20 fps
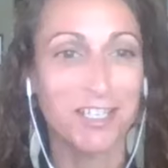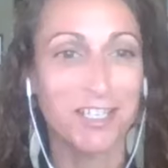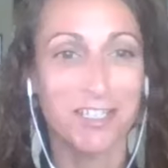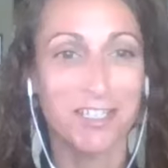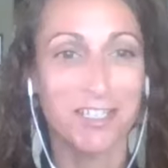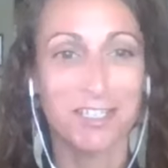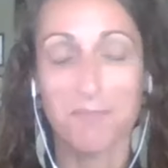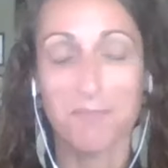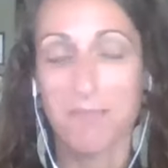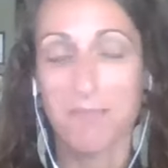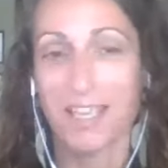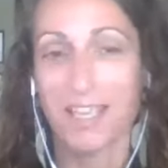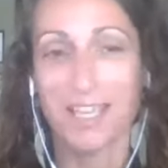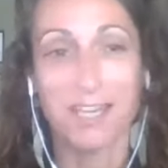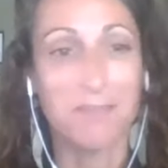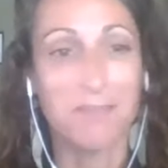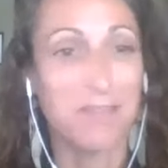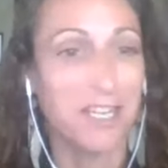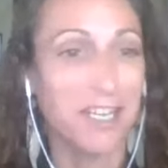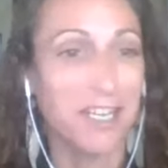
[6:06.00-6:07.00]
It doesn't make
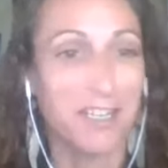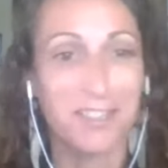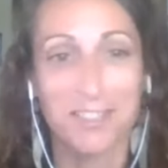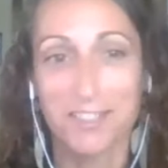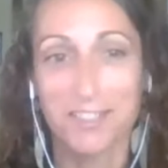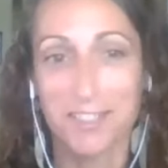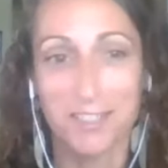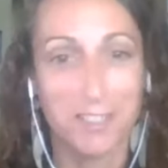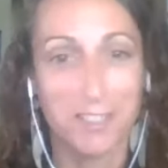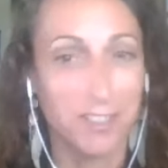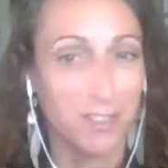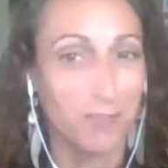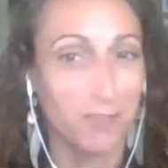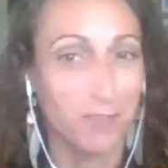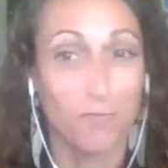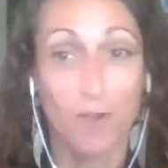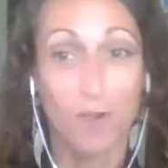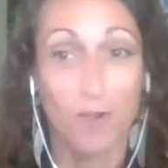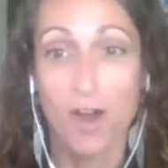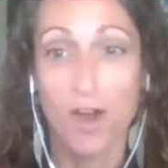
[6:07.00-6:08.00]
anybody else's
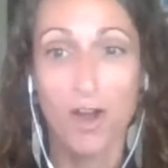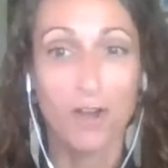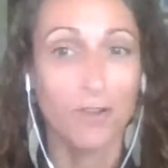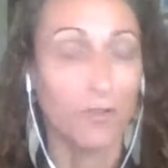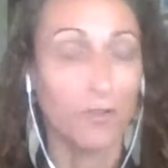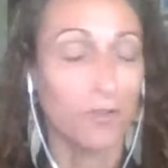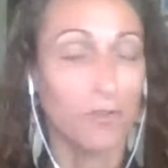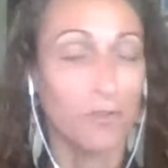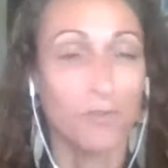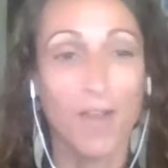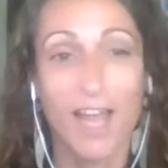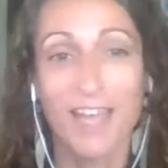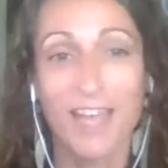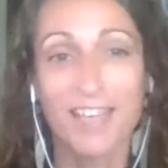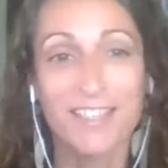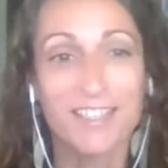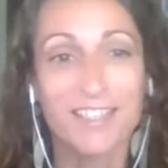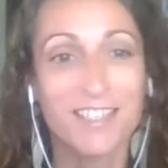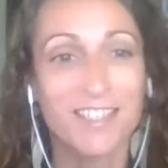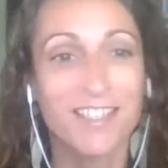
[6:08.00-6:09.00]
decision wrong or
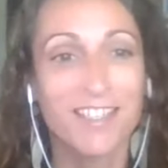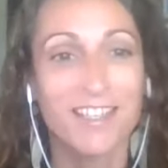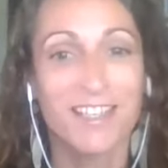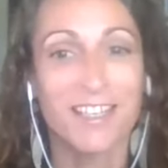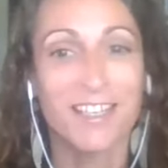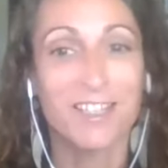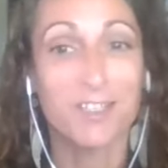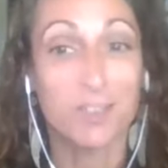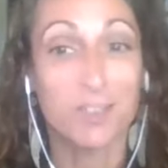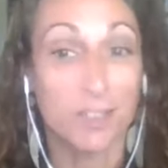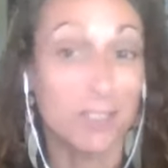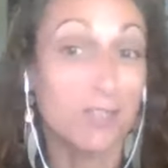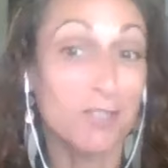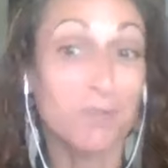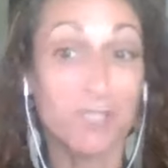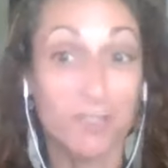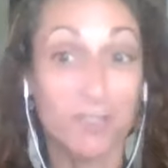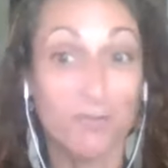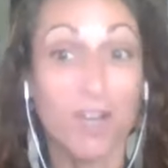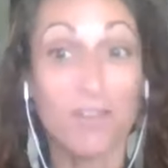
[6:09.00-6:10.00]
right. It's just
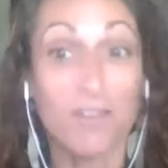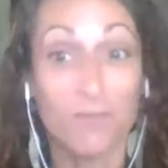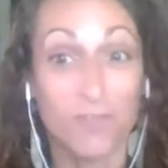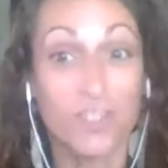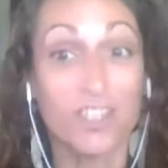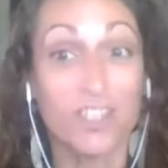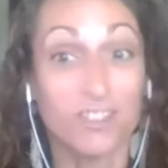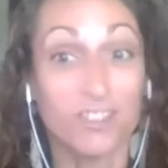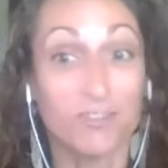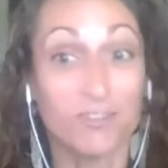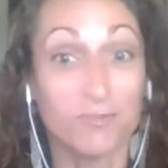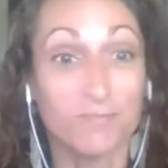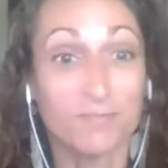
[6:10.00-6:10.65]
what's right for you.